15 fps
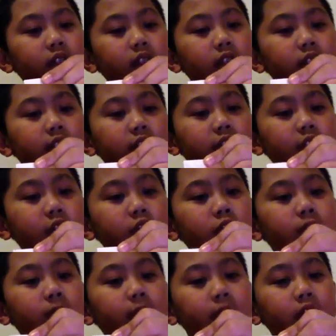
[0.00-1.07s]
This is a 2
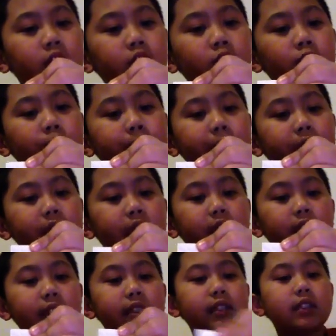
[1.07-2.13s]
by 2
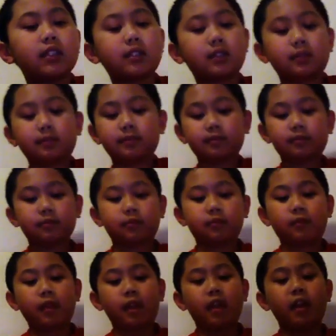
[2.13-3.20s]
piece.
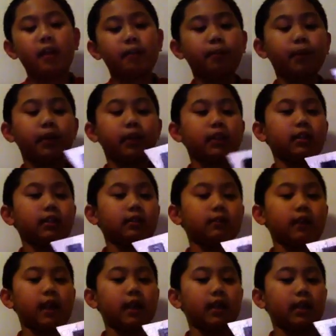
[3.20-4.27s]
And put it
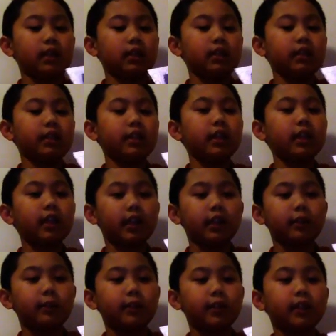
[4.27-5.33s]
right here, and
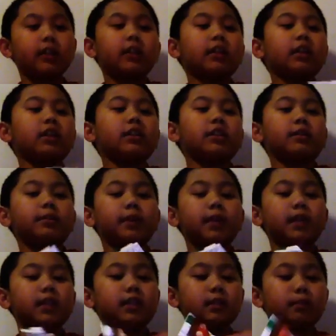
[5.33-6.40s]
take another
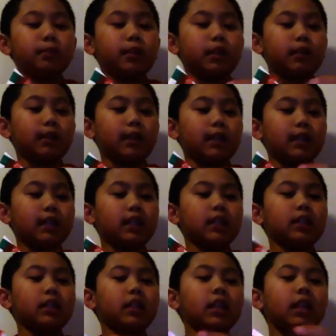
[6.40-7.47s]
piece and put it right
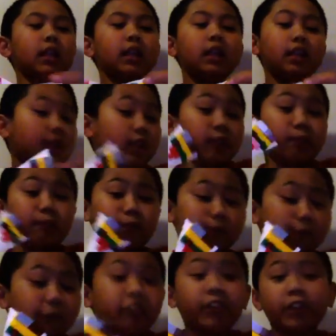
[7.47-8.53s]
here, and
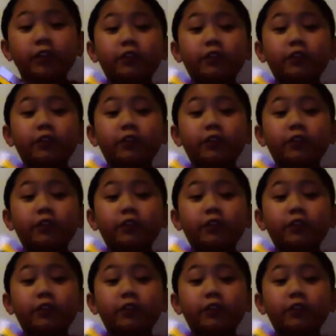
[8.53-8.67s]
feel